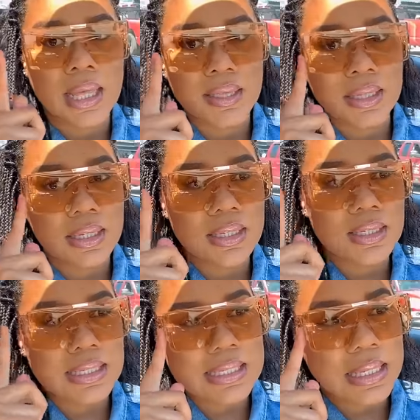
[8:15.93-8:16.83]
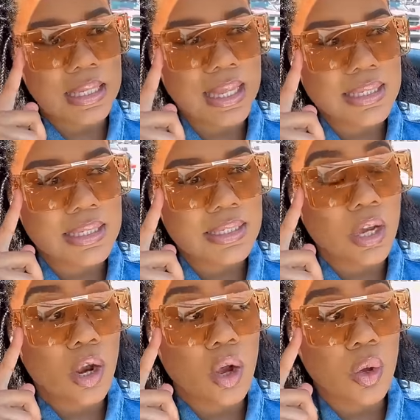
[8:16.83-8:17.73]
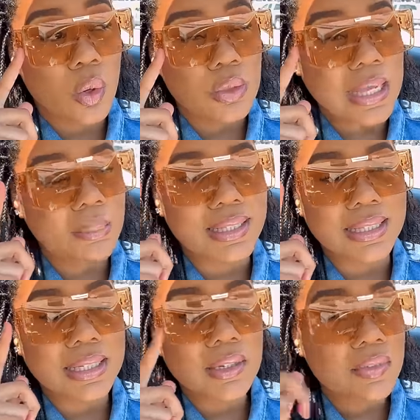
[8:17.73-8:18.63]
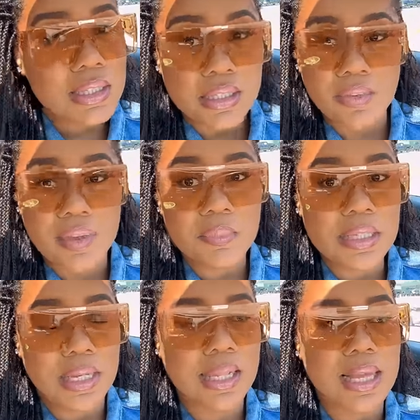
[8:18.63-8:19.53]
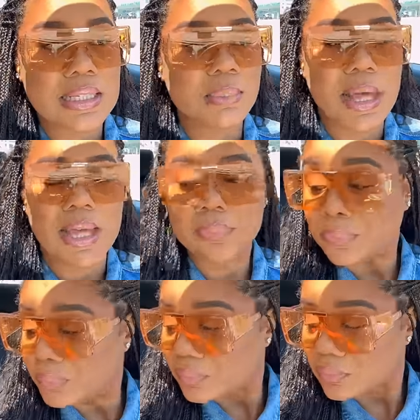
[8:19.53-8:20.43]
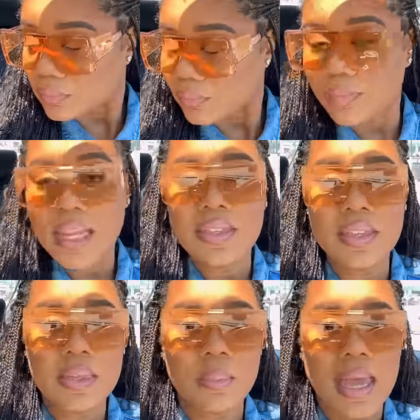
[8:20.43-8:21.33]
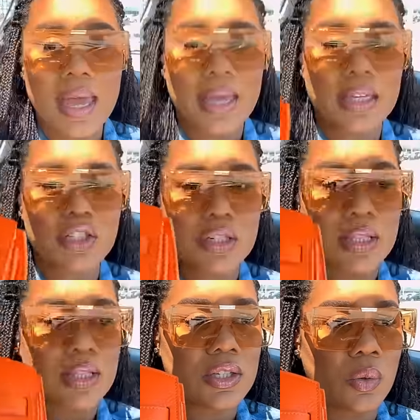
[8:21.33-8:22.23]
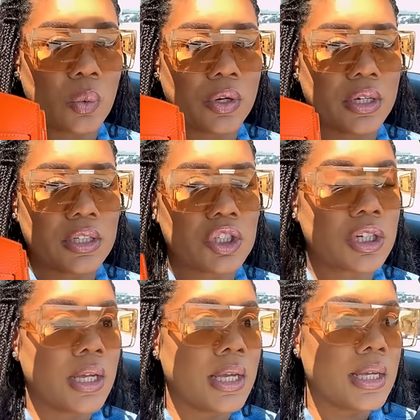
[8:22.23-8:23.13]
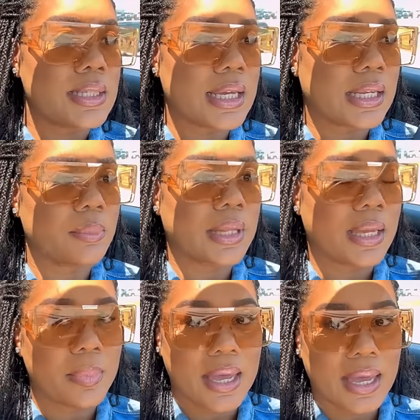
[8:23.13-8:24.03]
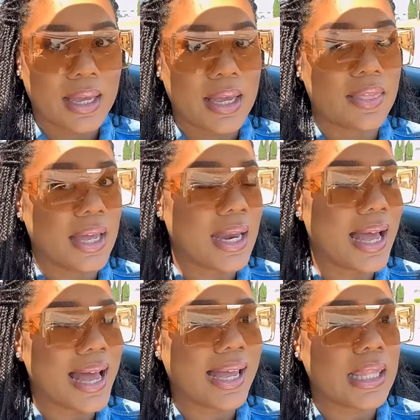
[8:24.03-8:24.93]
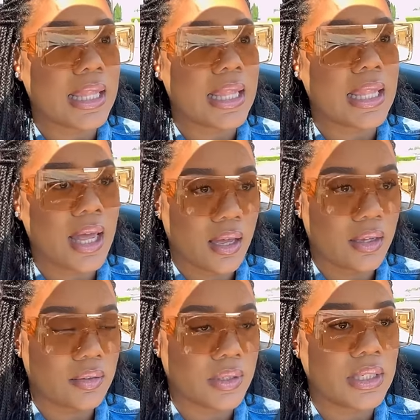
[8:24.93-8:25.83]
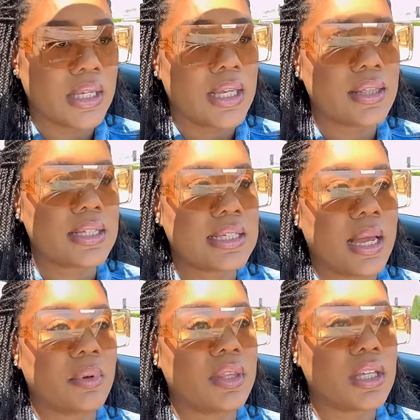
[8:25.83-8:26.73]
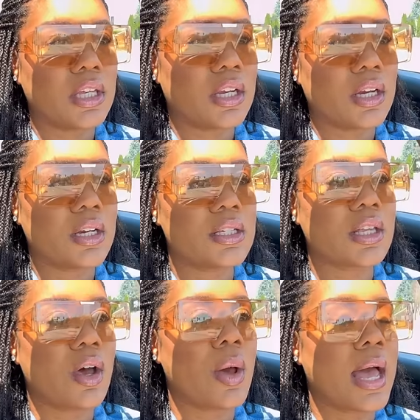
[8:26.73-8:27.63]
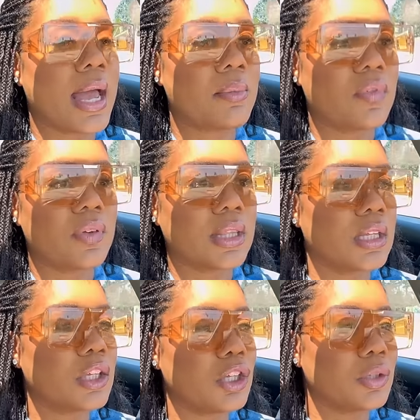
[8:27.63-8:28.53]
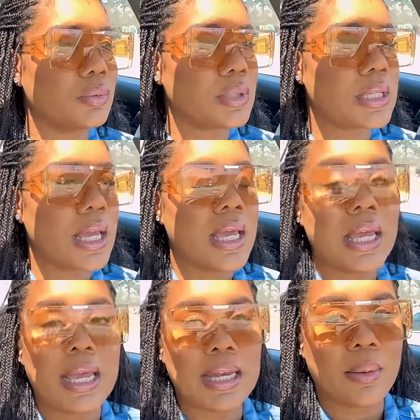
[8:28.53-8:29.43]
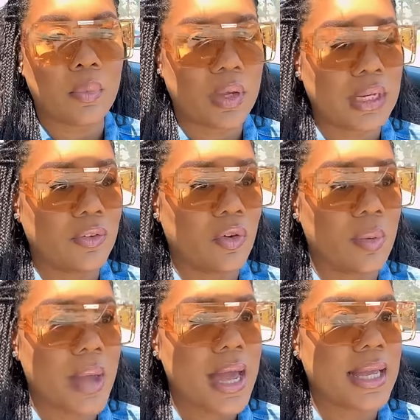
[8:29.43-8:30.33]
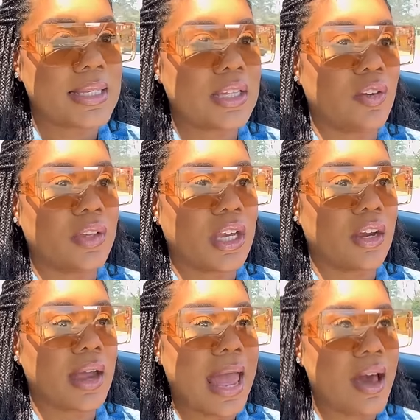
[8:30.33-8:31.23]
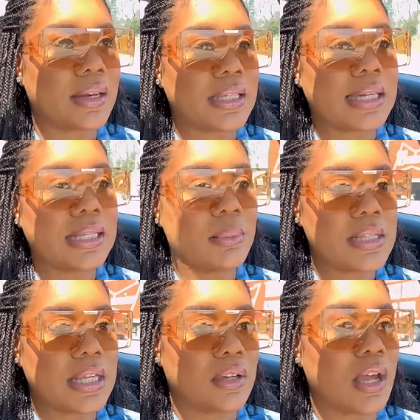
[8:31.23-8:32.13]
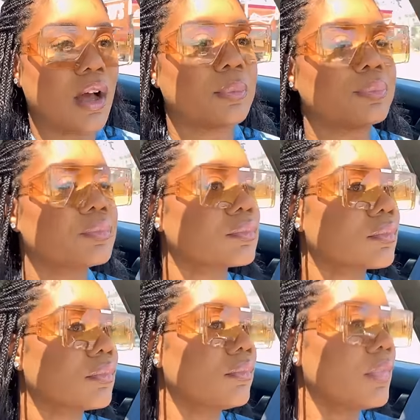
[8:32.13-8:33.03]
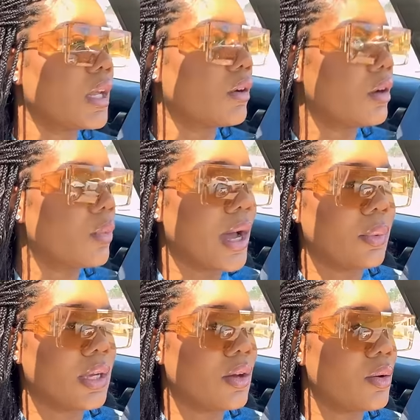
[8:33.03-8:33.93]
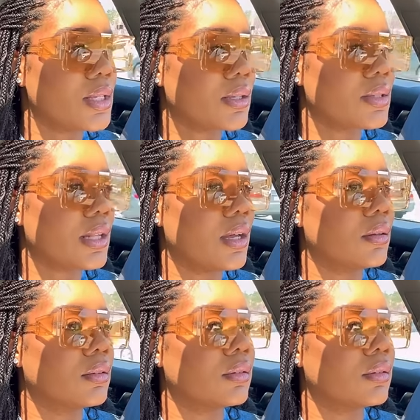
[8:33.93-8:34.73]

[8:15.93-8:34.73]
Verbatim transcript: These sunglasses are old. I believe these are from Sunglass Spot. And then the bag is just this orange Teddy Blake bag that I love this time of the year. So I'm feeling cute and I'm ready for my self-care outing. Now let me tell y'all, girl, why are we going so slow?